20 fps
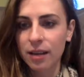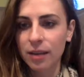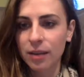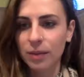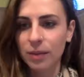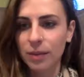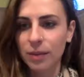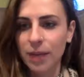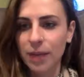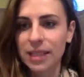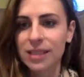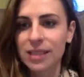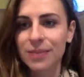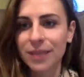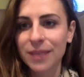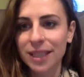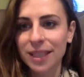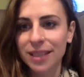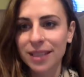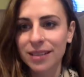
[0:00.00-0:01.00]
reminds
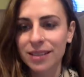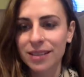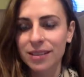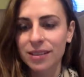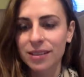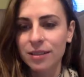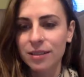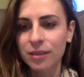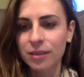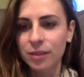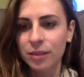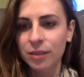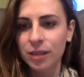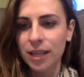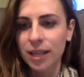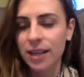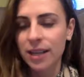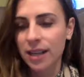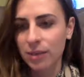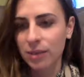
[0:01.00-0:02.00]
me to
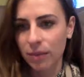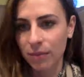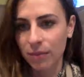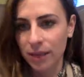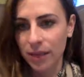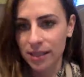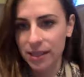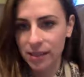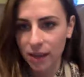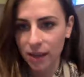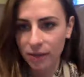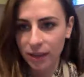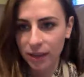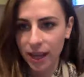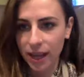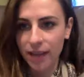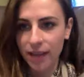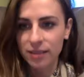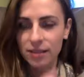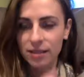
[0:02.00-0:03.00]
connect with myself
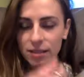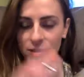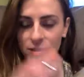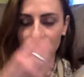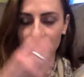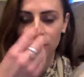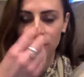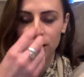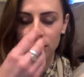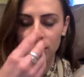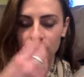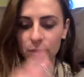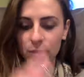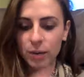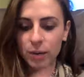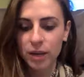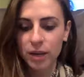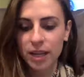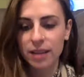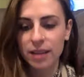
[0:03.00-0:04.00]
again, to just
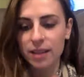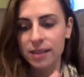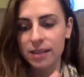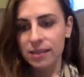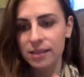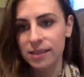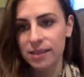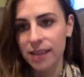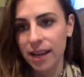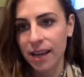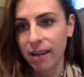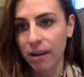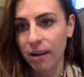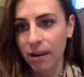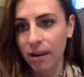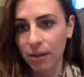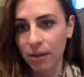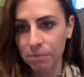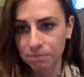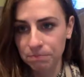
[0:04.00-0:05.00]
breathe and stay
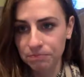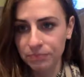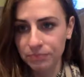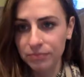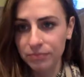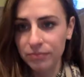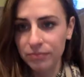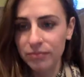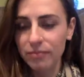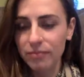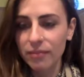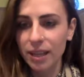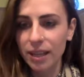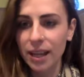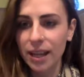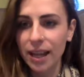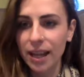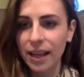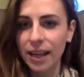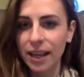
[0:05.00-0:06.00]
calm,
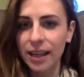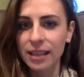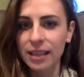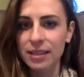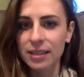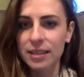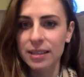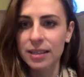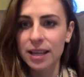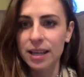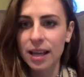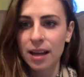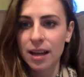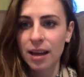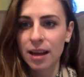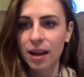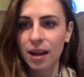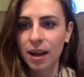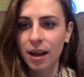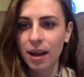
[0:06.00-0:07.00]
and
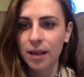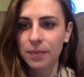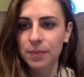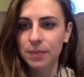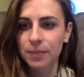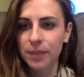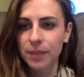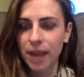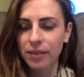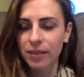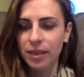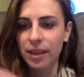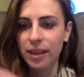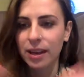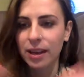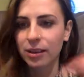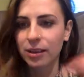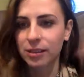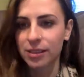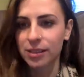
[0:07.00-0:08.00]

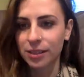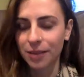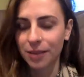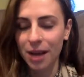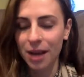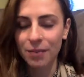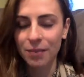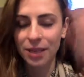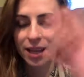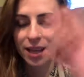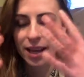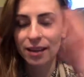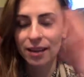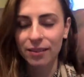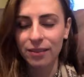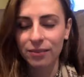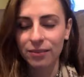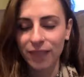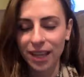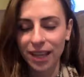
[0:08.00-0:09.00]
everything else around me kind
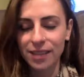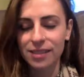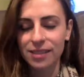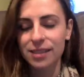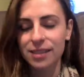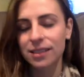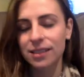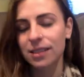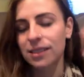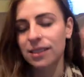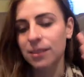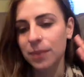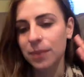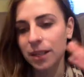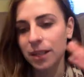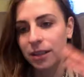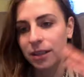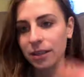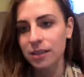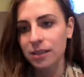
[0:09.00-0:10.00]
of fades and
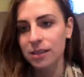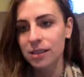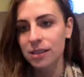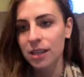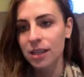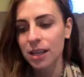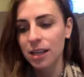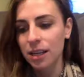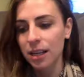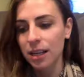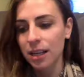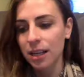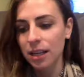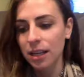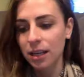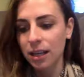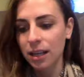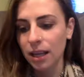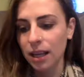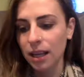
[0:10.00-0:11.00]
disappears.
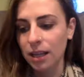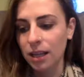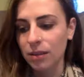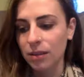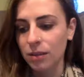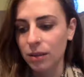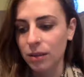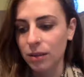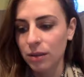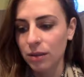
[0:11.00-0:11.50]
And